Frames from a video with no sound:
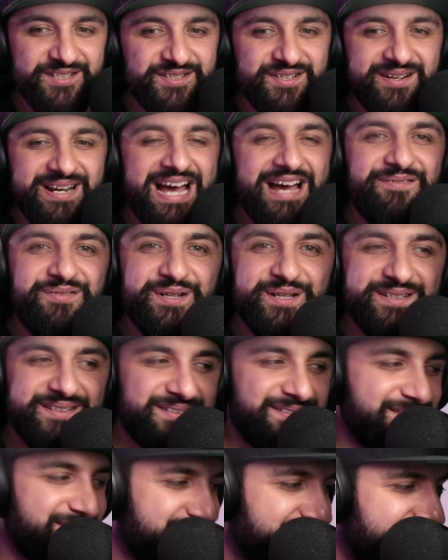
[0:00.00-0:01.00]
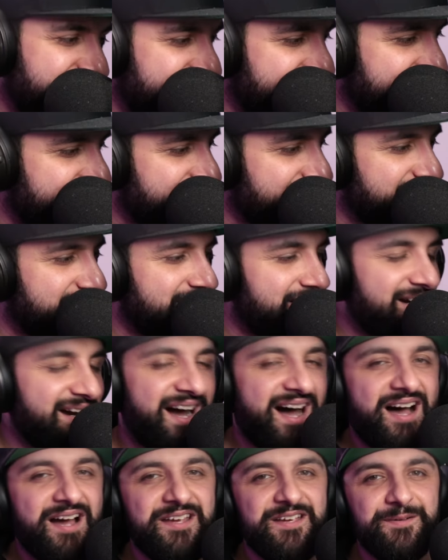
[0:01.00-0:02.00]
don't have it.
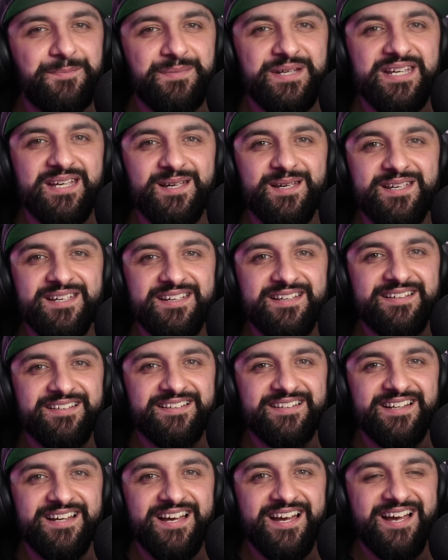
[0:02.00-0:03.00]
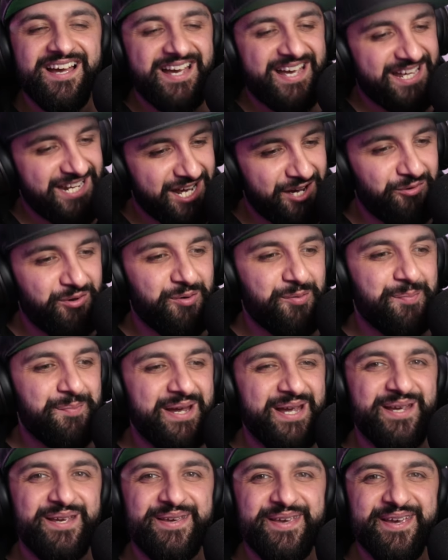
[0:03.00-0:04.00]
Hire me and I will
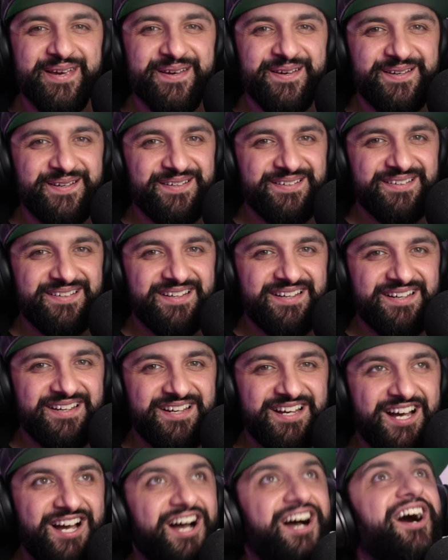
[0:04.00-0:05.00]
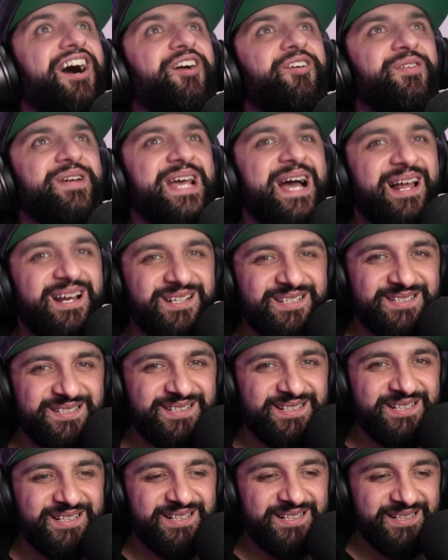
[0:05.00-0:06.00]
make it a
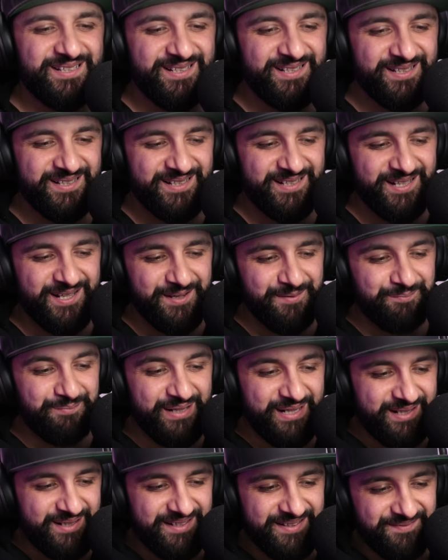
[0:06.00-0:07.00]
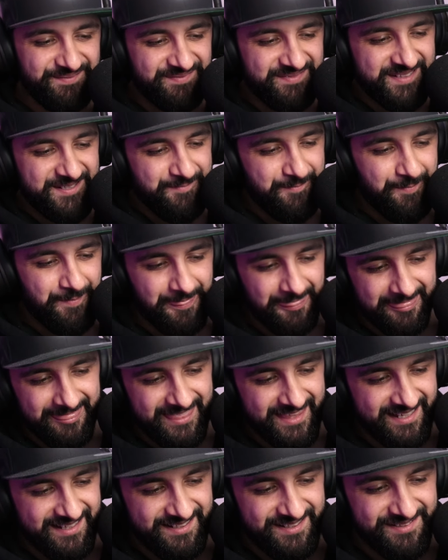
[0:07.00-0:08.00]
reality. But
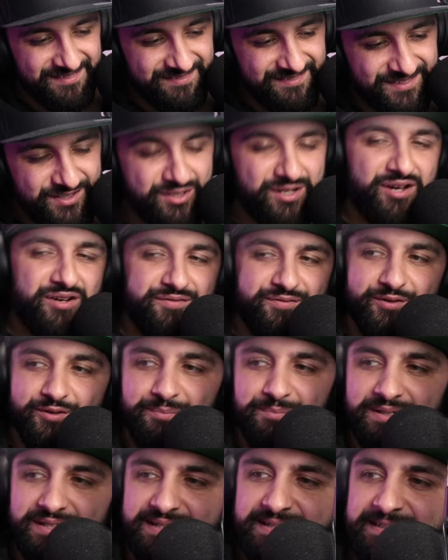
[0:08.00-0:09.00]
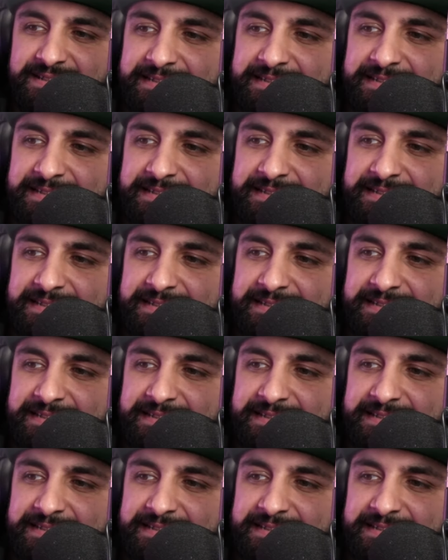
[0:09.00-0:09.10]
you can't afford me.